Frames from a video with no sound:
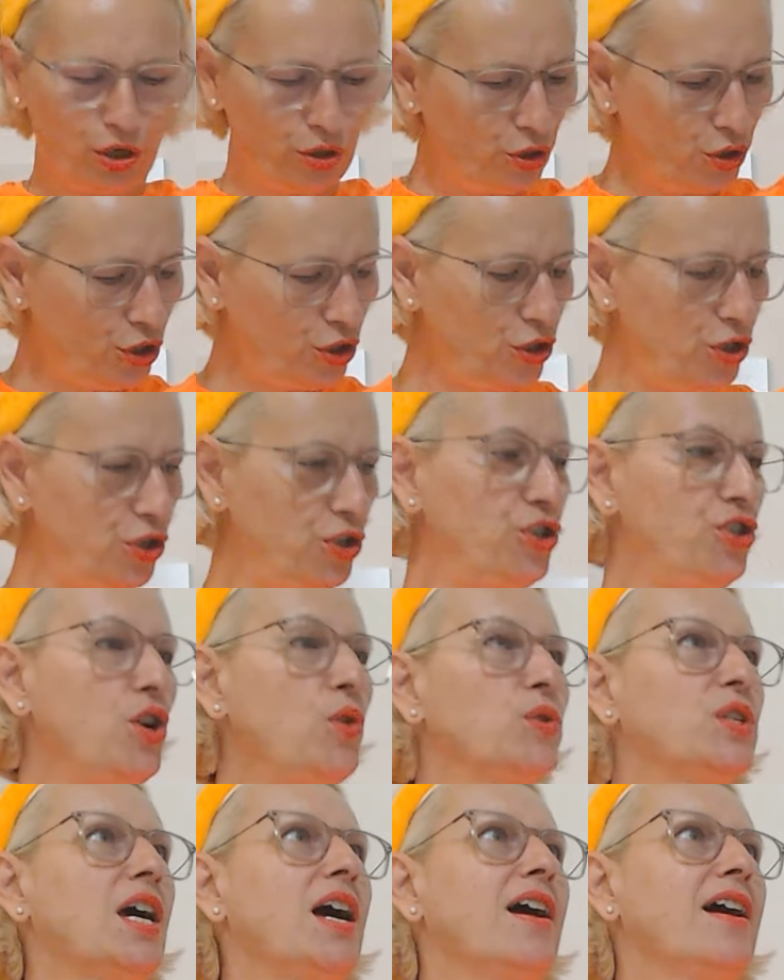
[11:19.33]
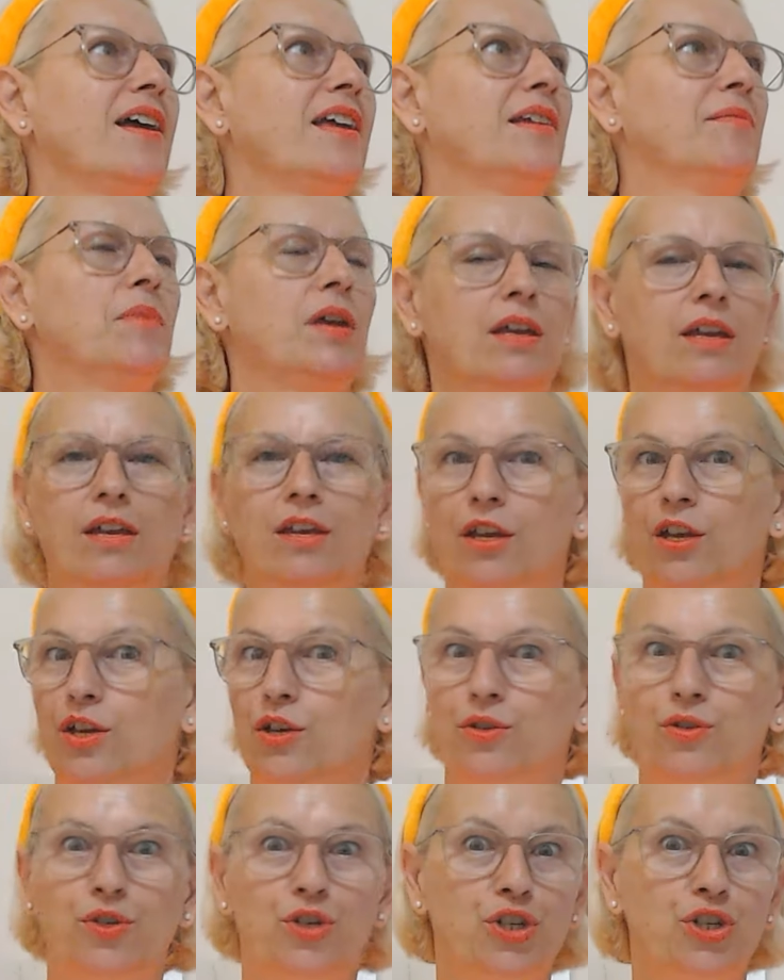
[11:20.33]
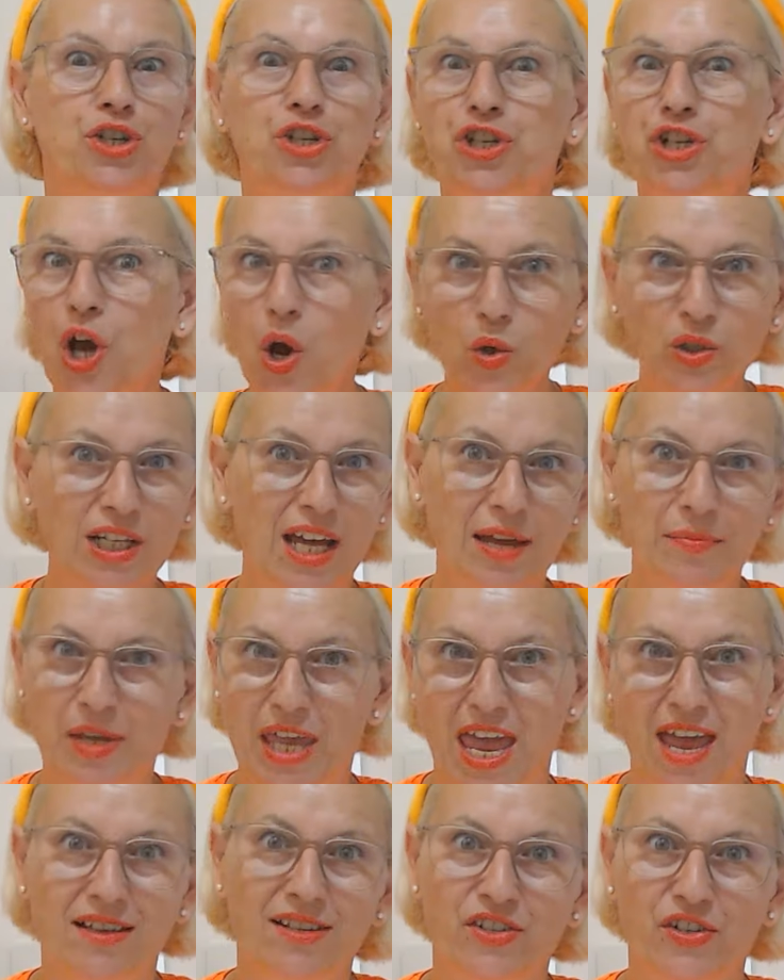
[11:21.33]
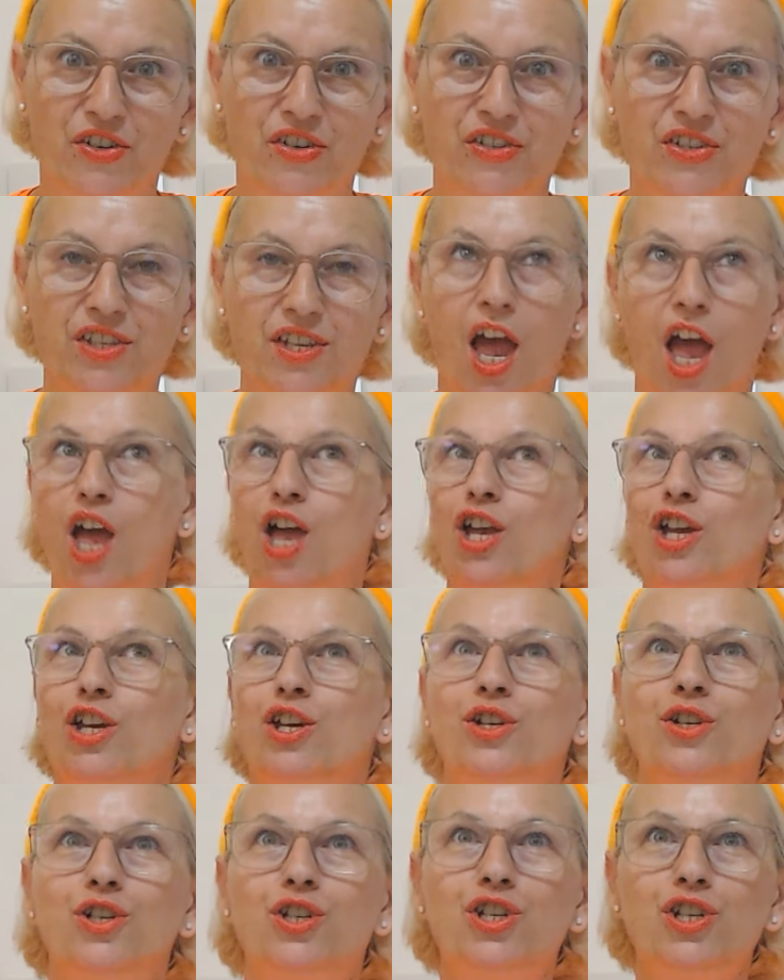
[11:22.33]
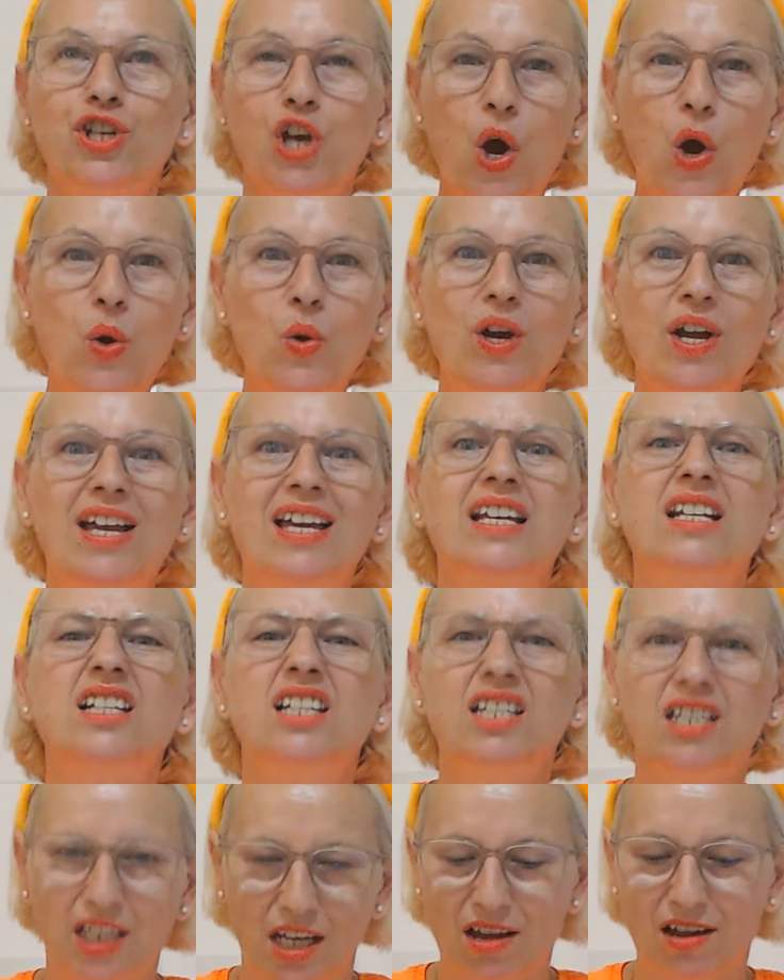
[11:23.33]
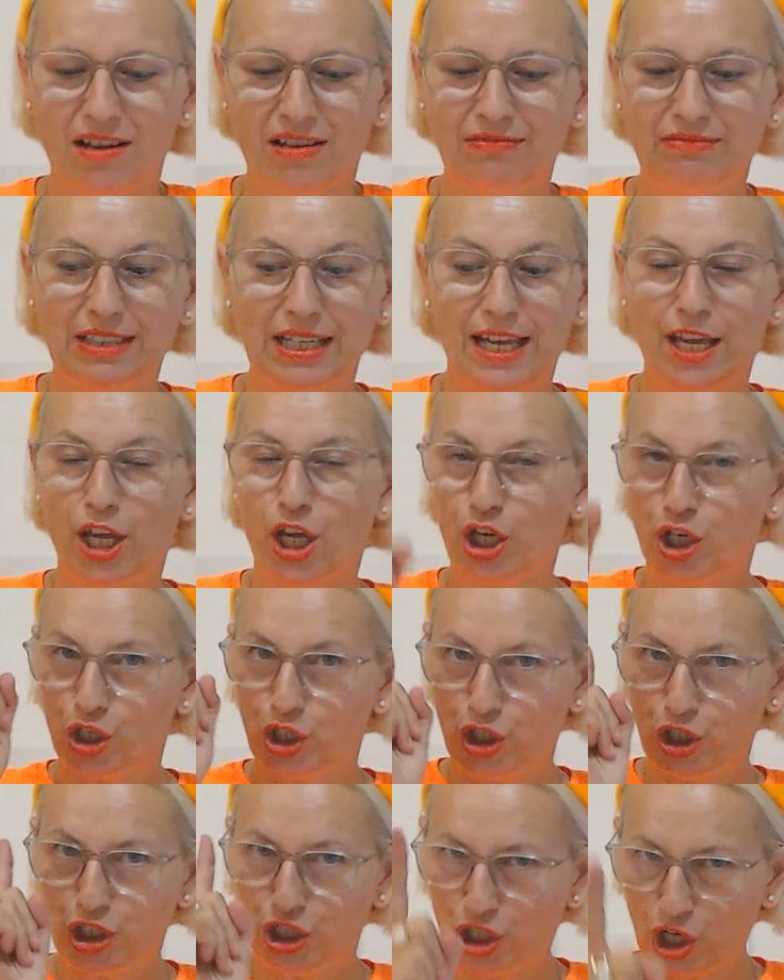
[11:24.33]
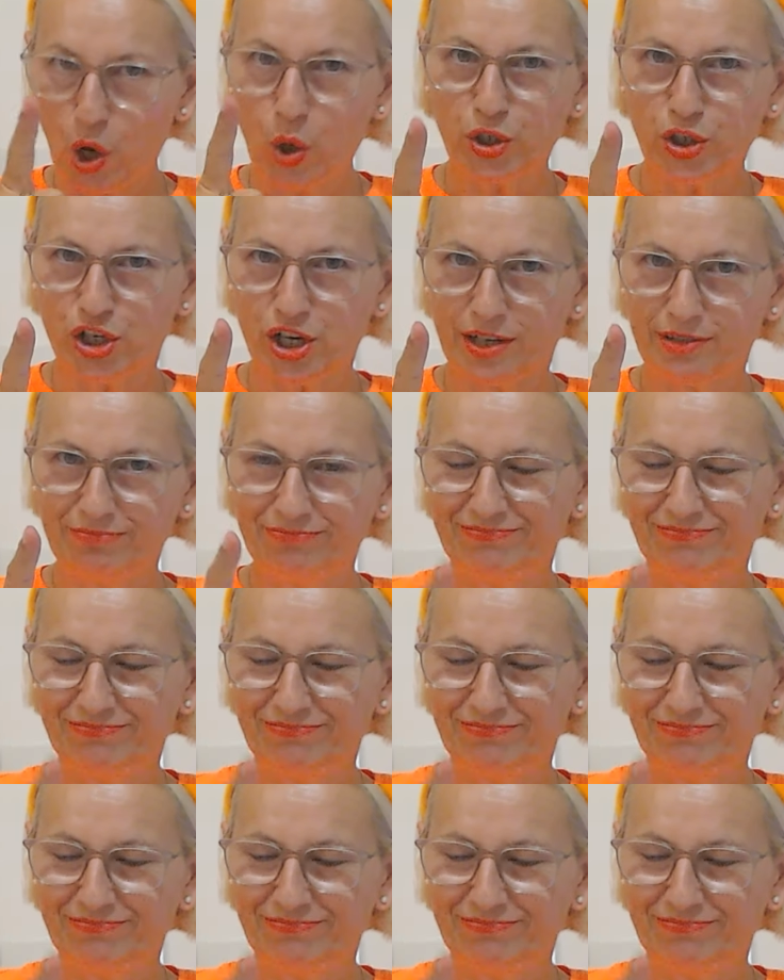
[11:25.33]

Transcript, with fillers: Showtime! Showtime cancers! Show time. Told you.